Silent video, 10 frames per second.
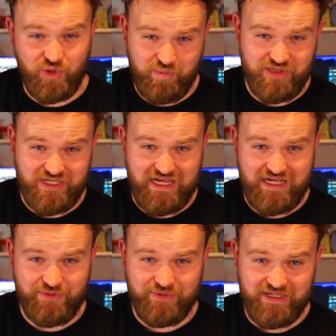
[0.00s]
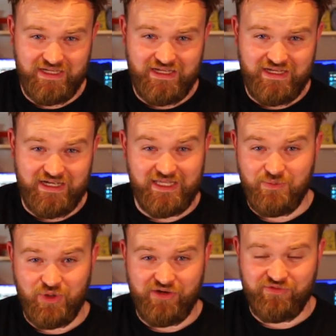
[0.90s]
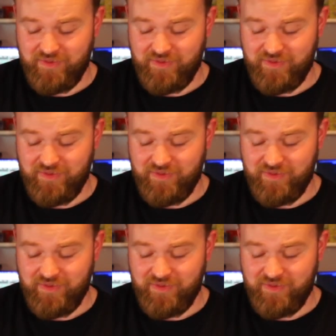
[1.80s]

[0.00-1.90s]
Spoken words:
up and down, and then we'll go from